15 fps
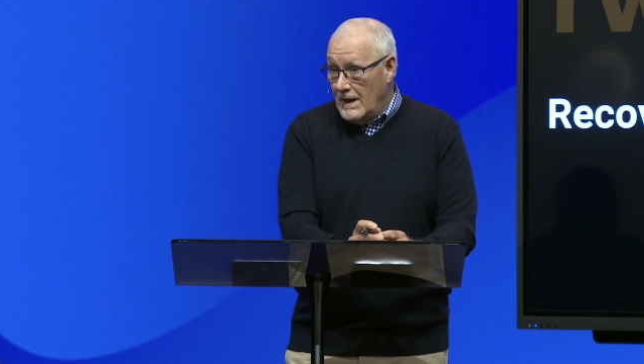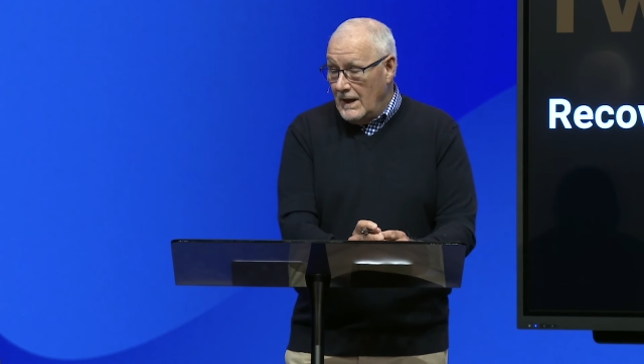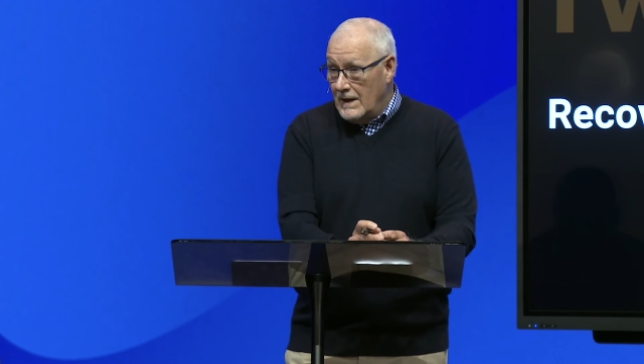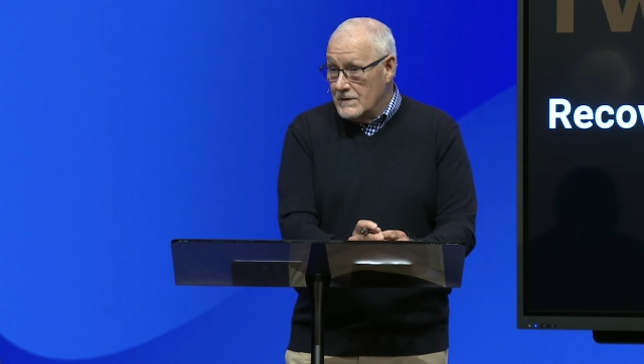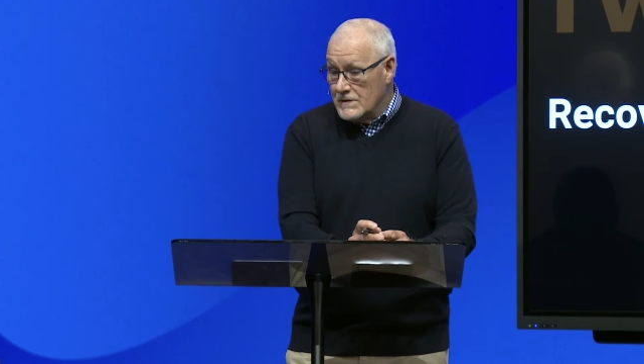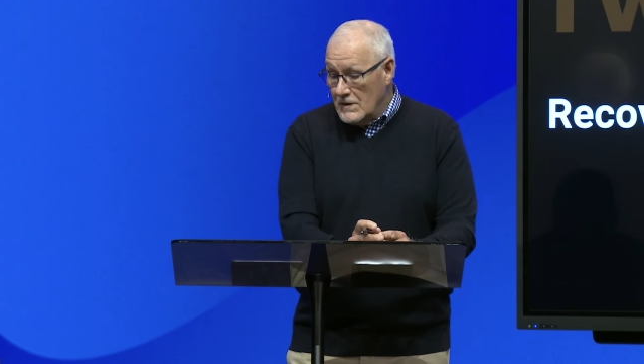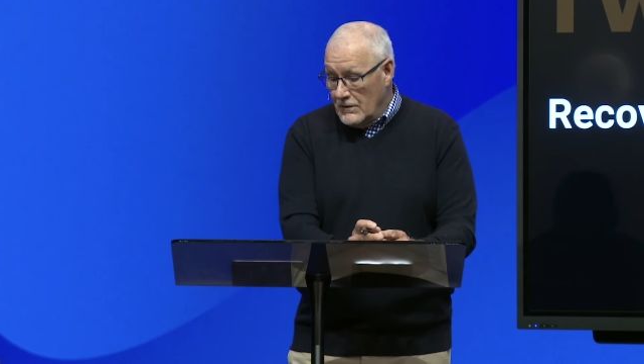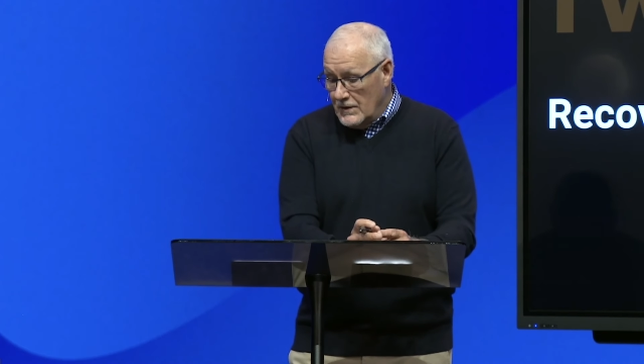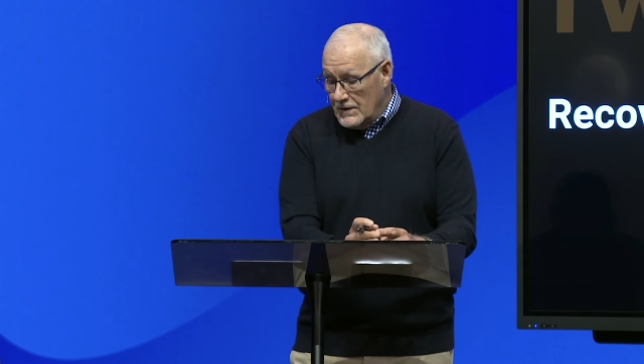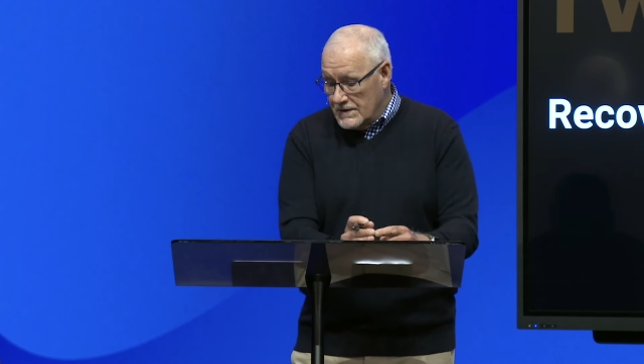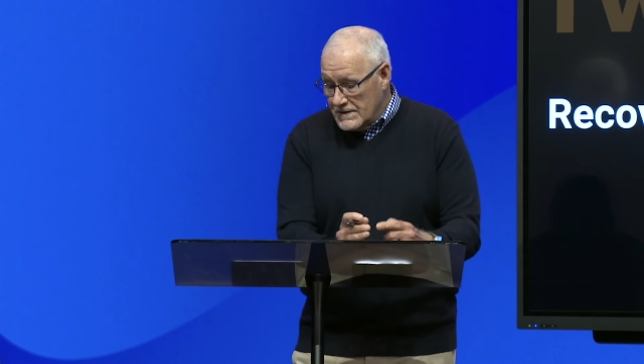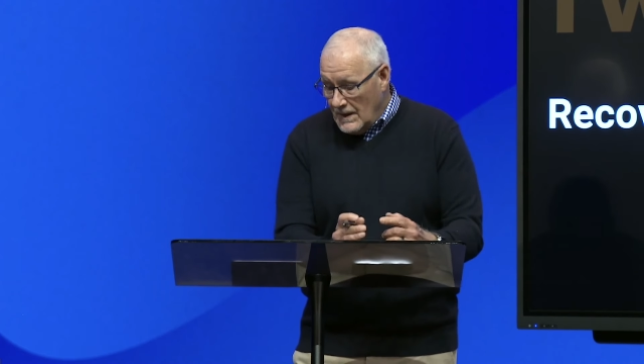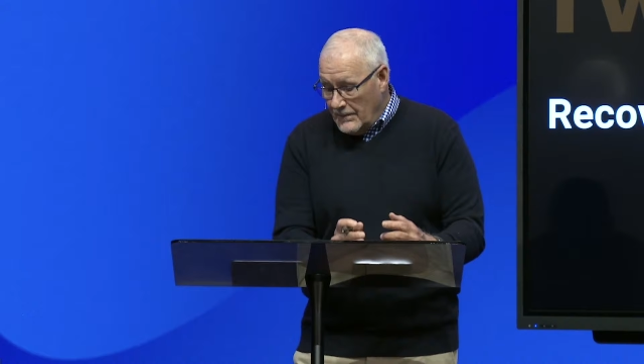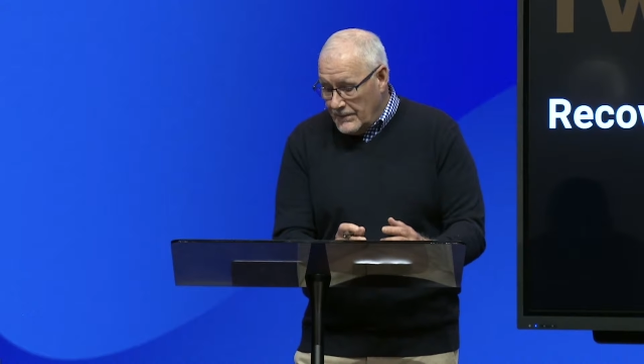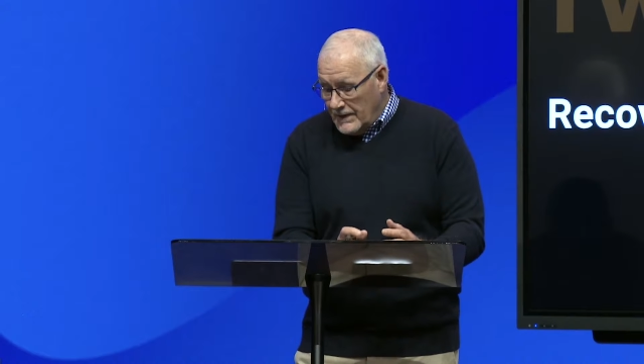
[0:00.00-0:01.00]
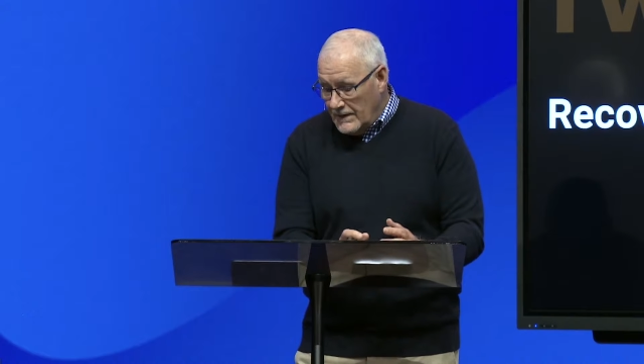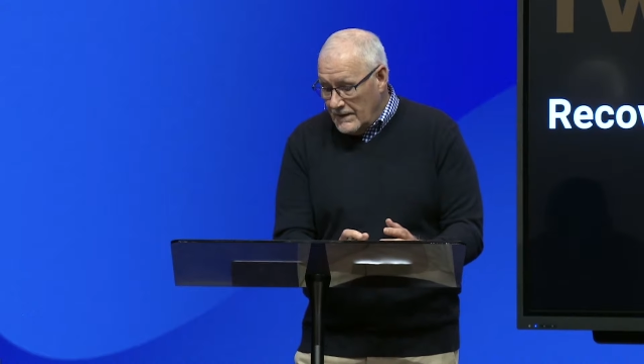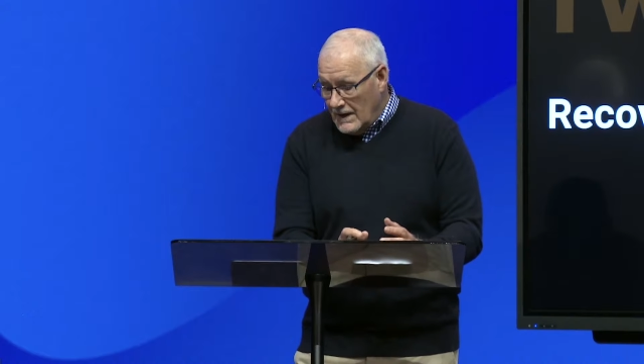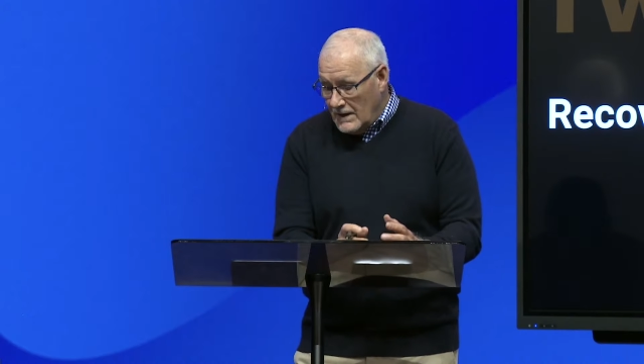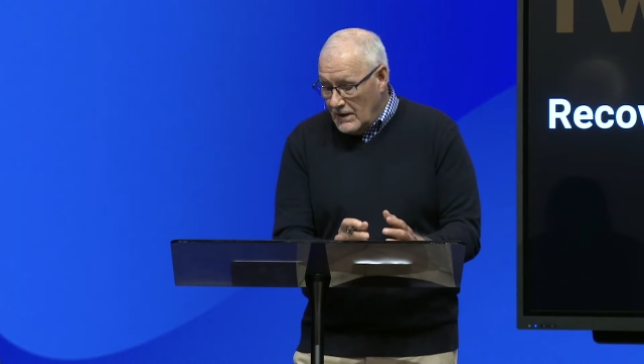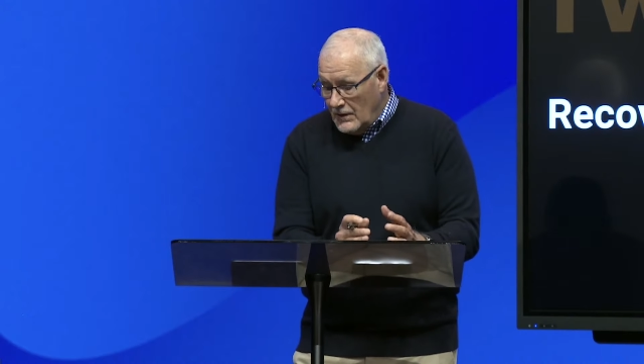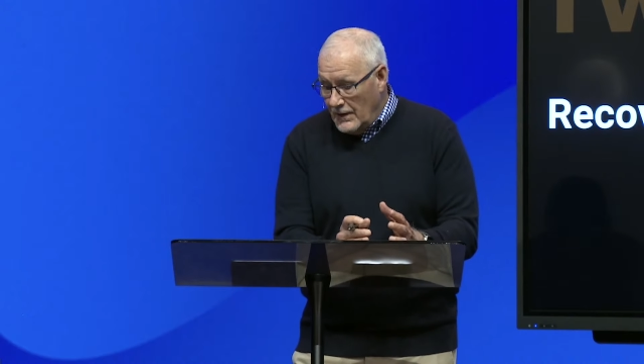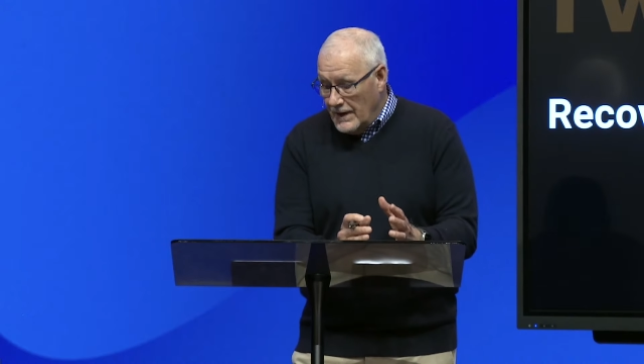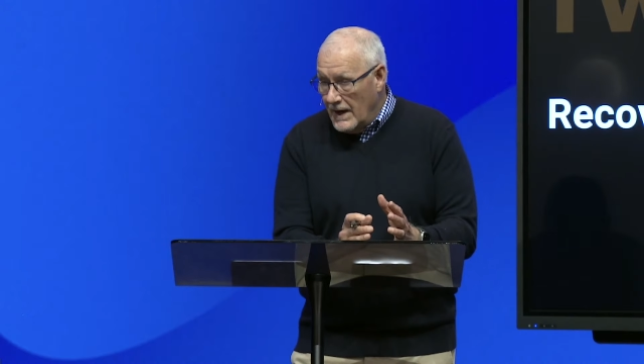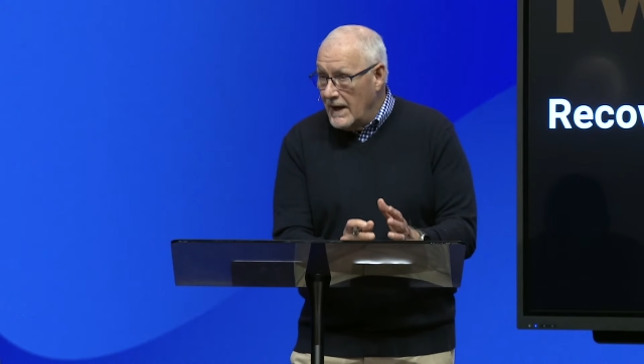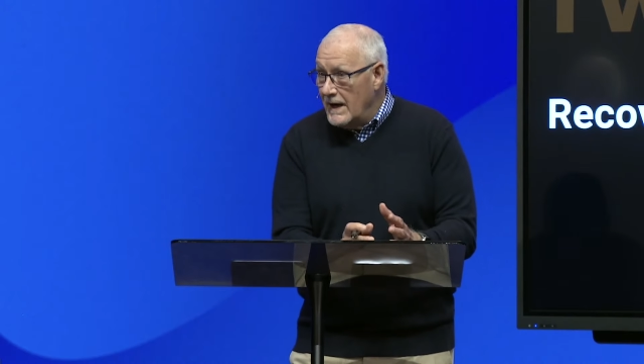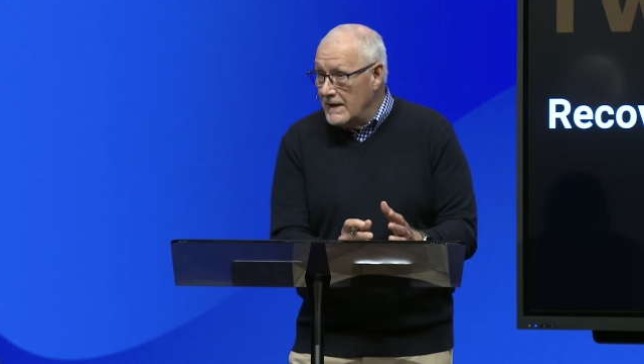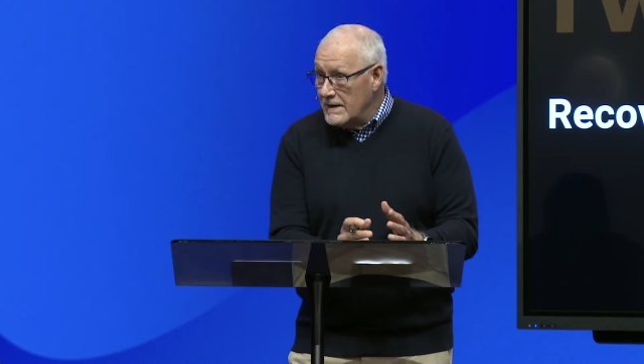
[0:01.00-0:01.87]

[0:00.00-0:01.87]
And so there's something that you and I